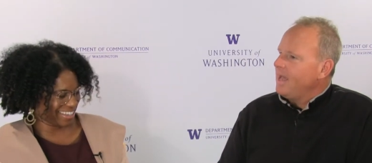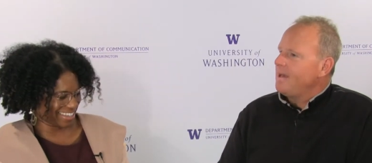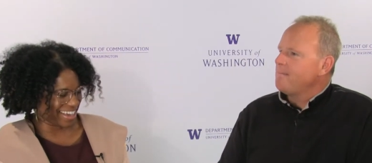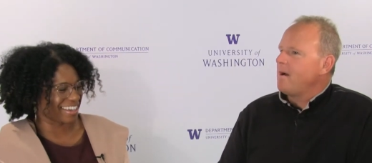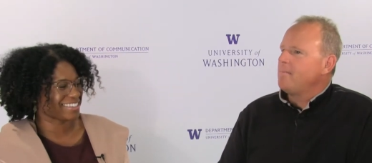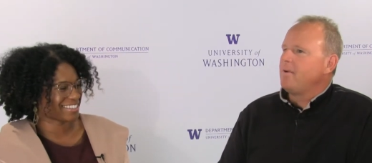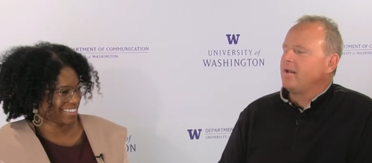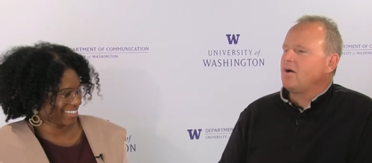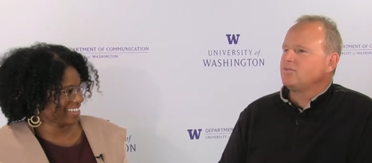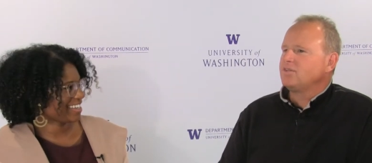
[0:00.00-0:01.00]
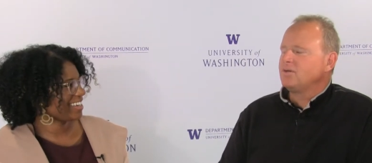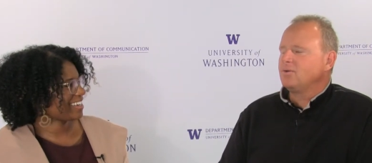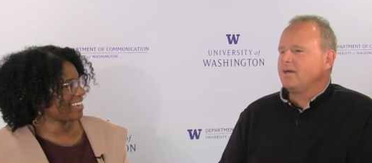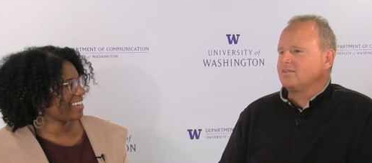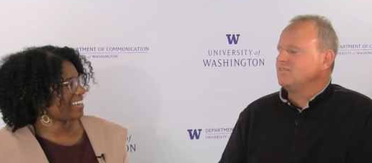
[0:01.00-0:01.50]
Speaker 1: yes. but
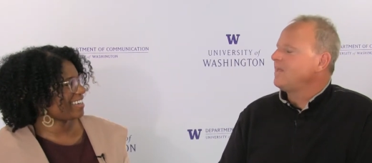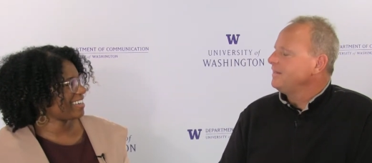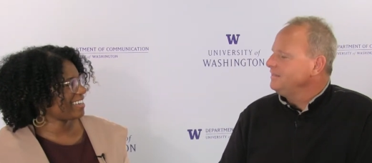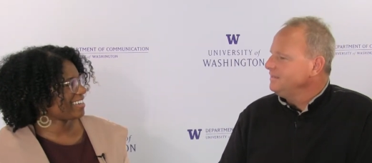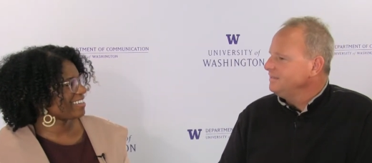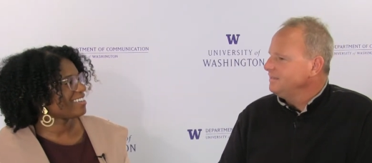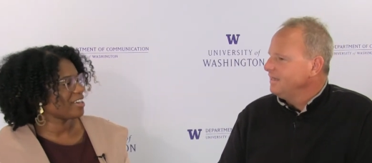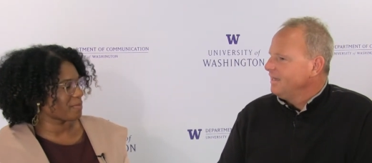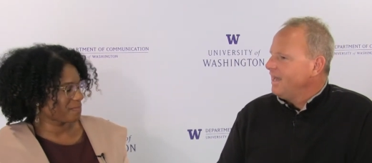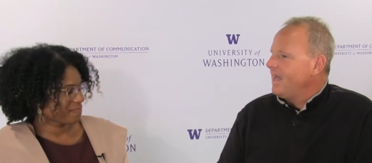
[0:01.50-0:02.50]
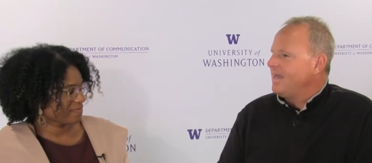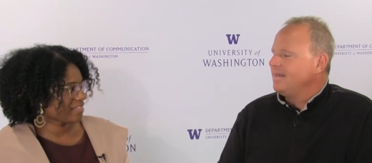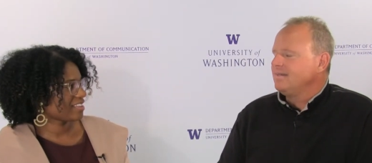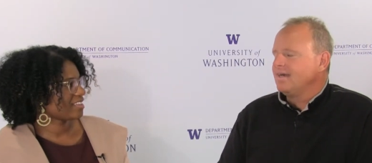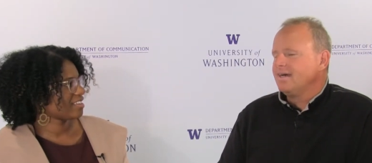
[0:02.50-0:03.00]
also exciting, yep.
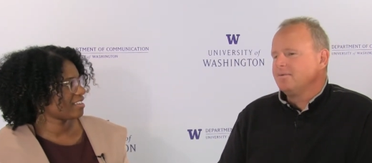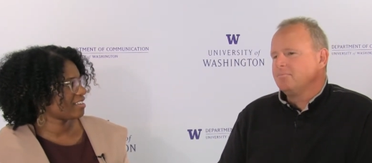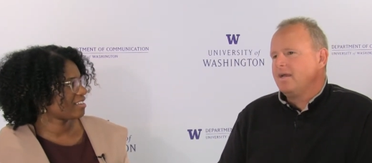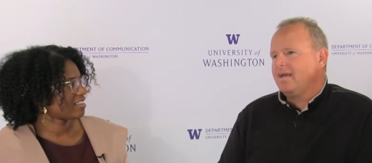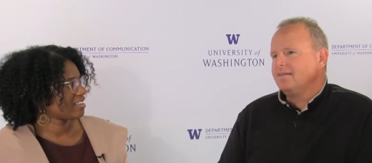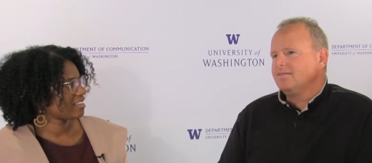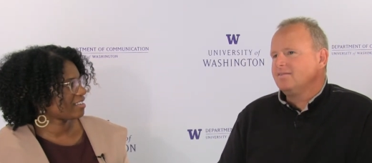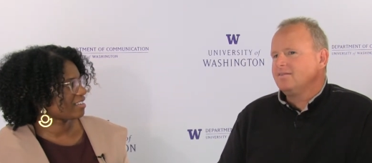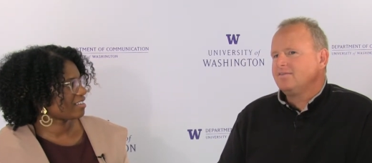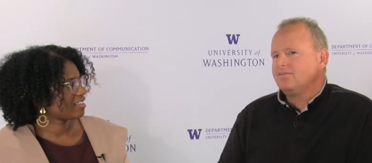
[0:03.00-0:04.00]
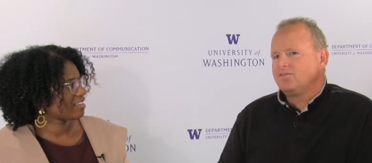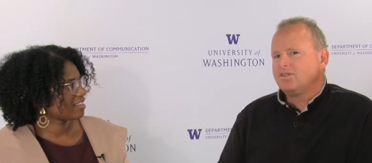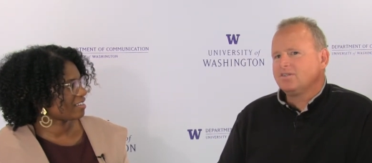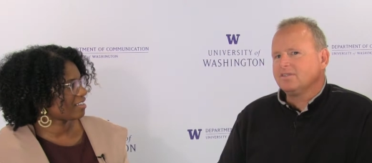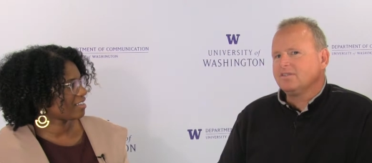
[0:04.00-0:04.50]
and um, and
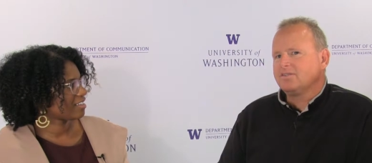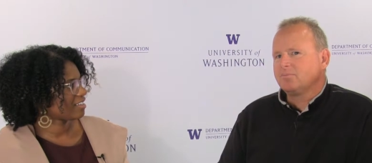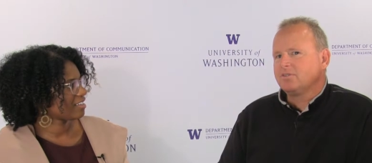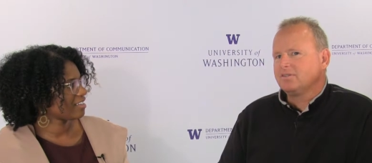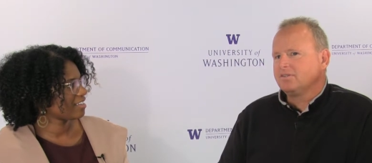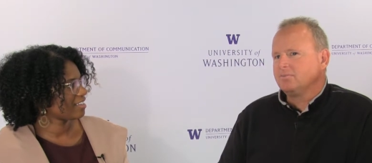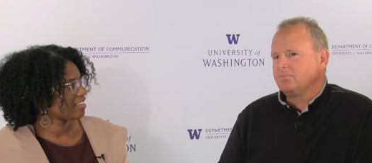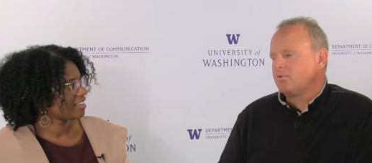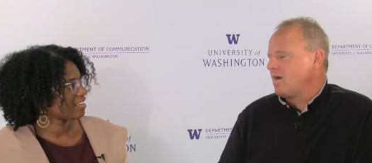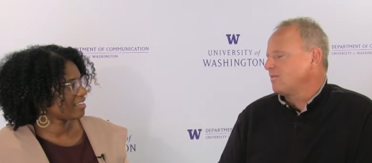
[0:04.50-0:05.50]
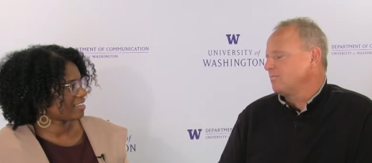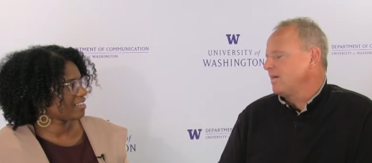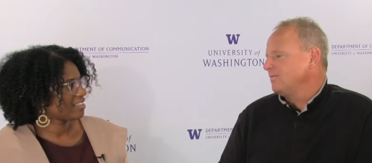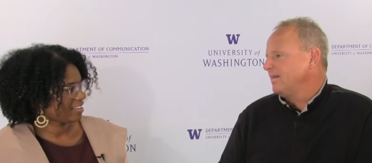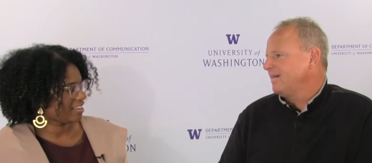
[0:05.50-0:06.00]
certainly something to be proud
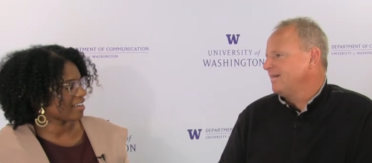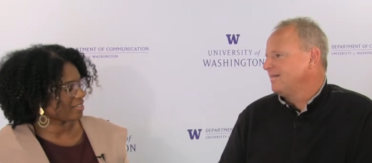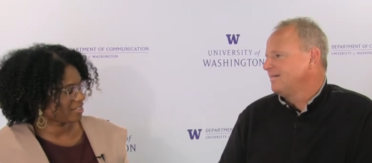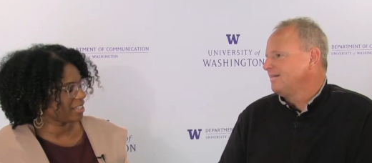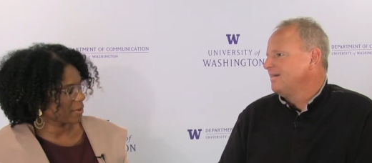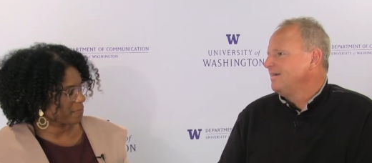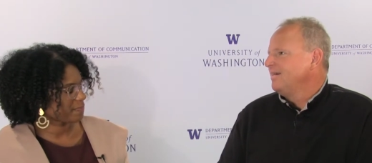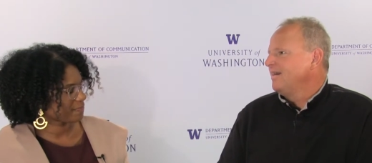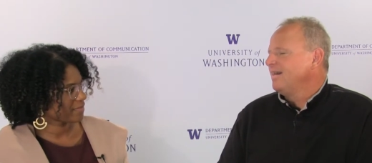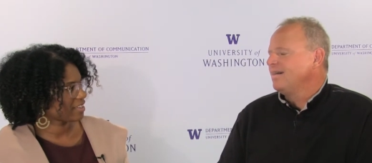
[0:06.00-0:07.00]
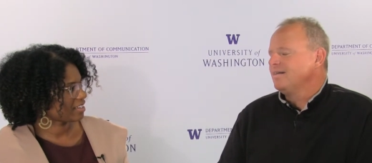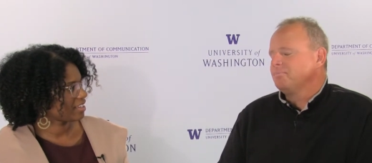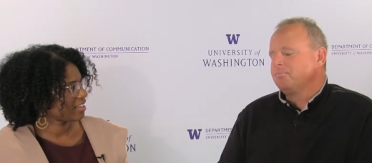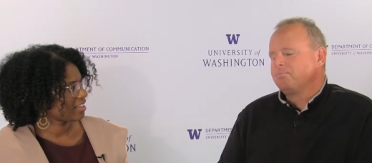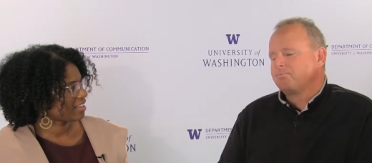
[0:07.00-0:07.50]
about. Yeah. Yeah. Yep. Um,
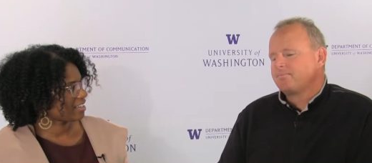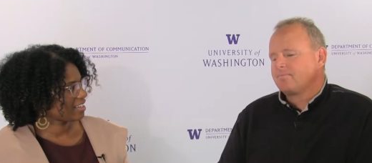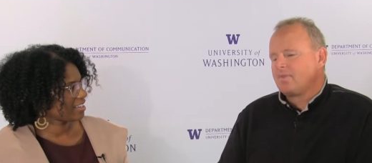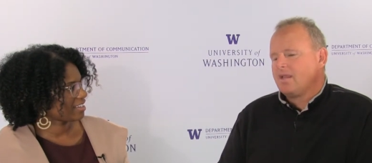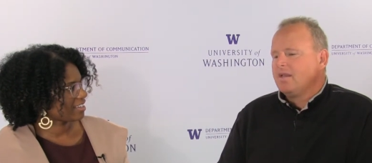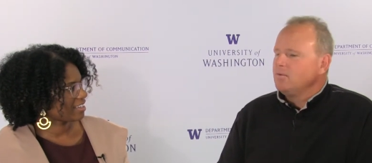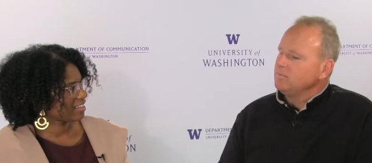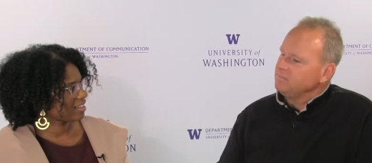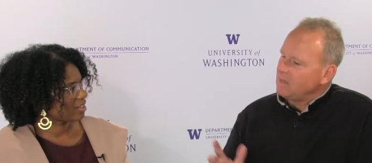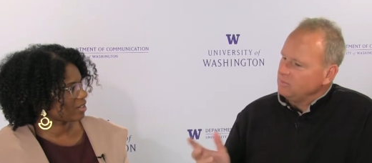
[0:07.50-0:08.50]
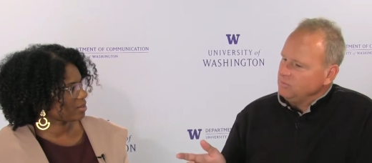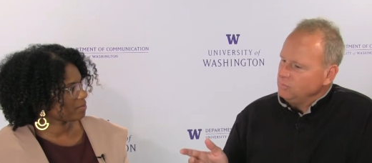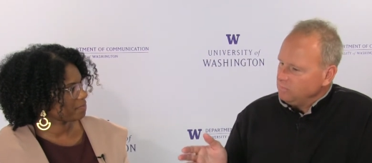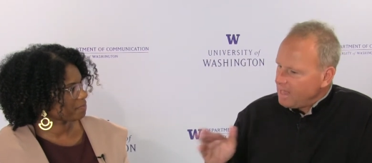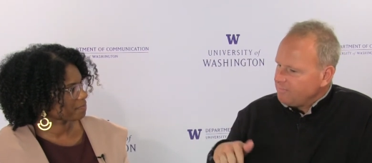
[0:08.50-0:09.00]
now
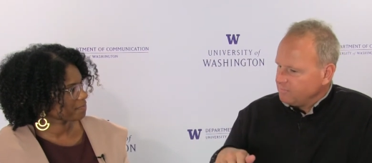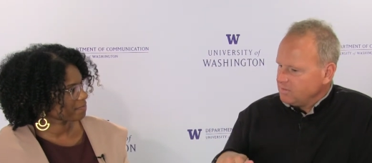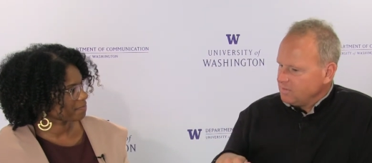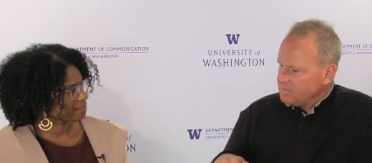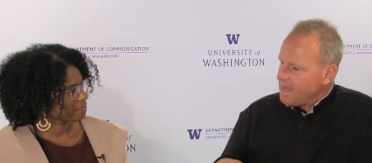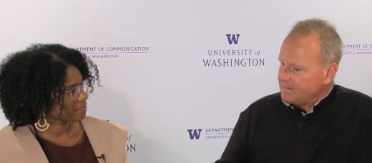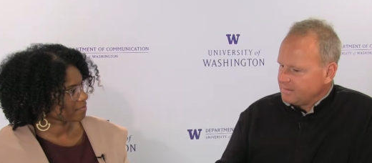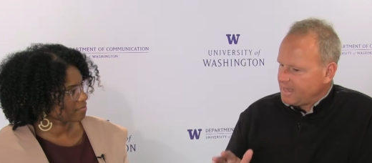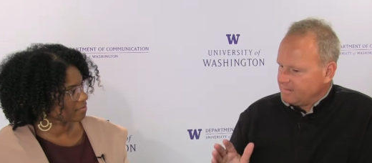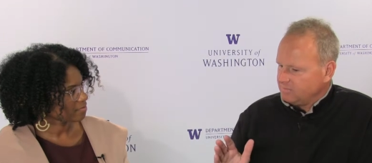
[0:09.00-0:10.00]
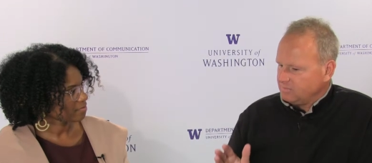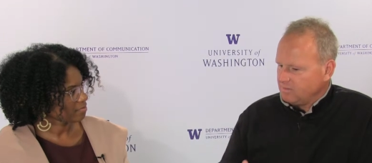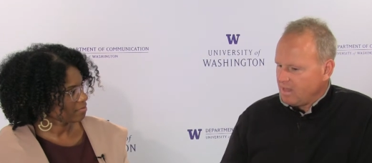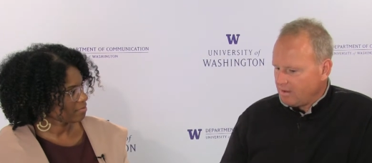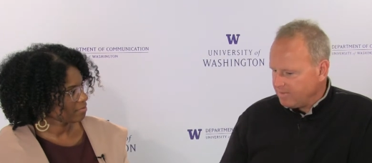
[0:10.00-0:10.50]
you left that kind of
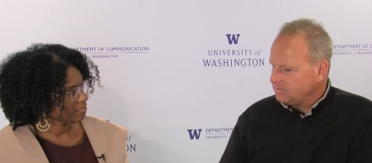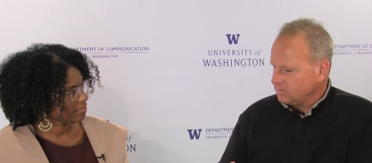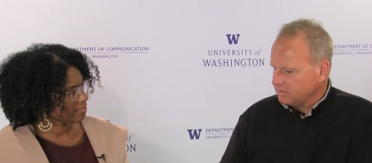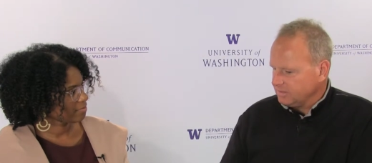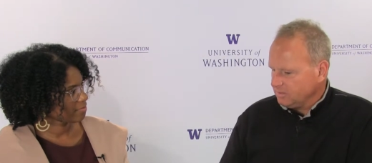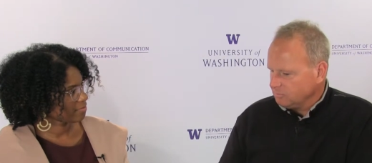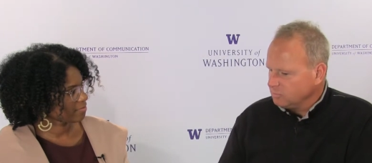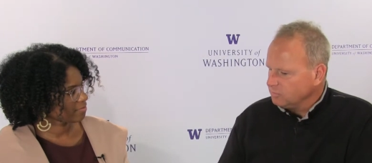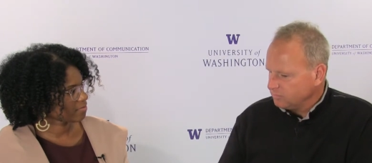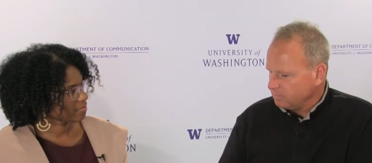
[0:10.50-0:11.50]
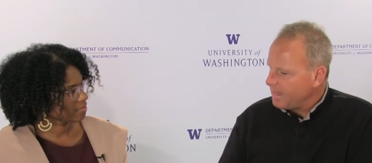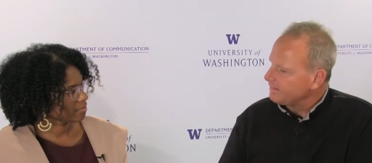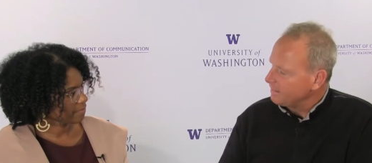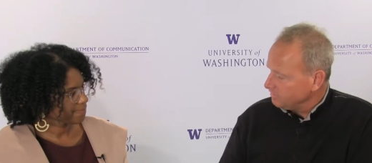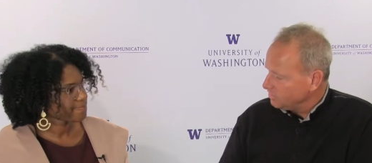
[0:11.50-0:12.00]
eventually you moved from that
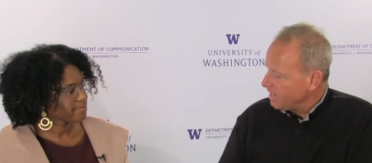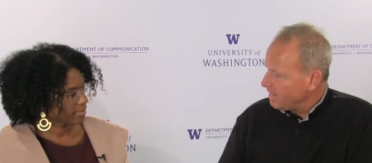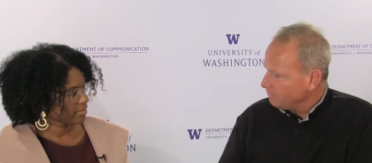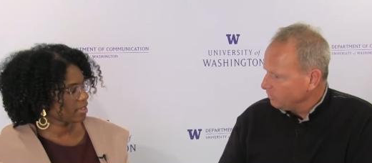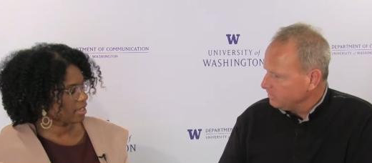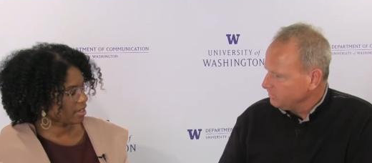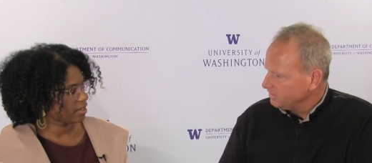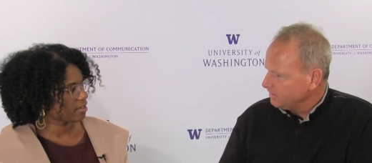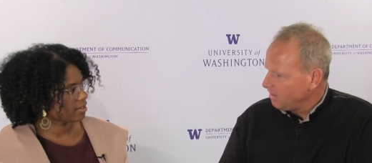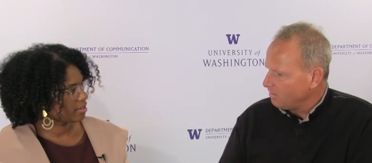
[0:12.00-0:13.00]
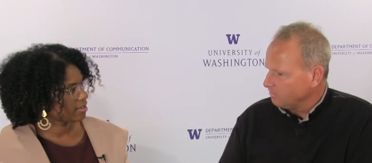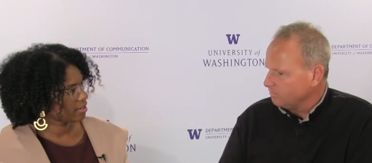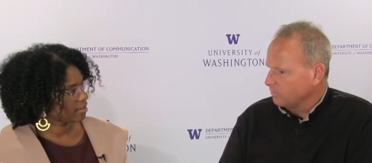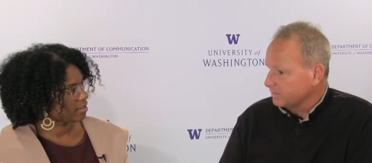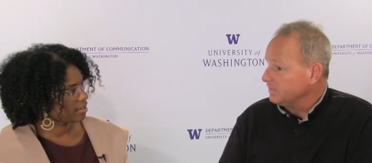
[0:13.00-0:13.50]
kind of a job with yeah. City Hall,
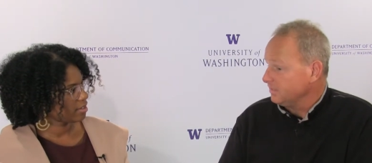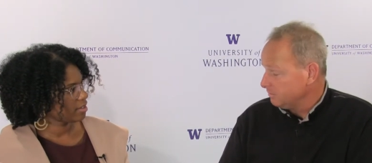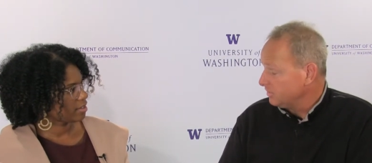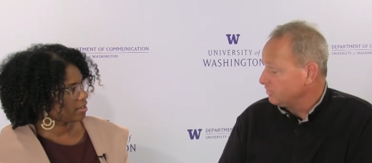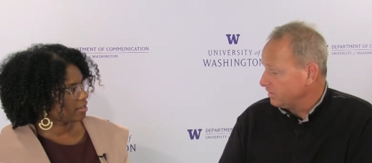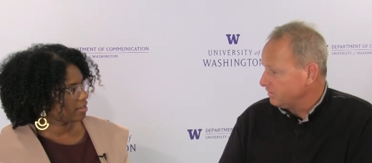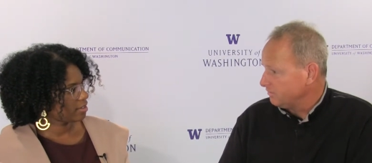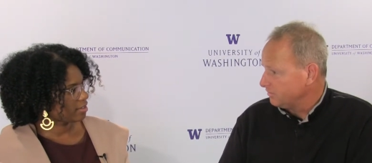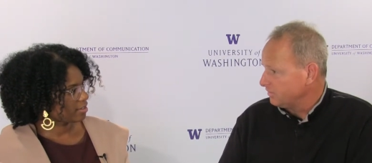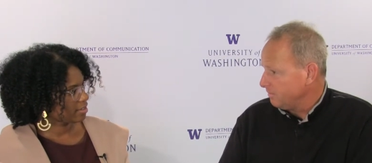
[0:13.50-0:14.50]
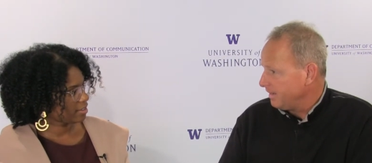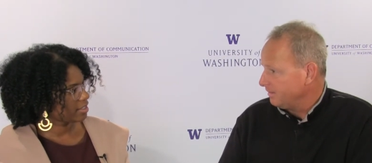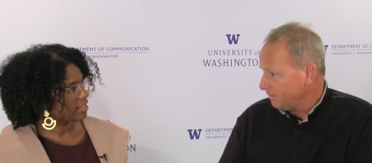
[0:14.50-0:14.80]
working in the administration for the mayor,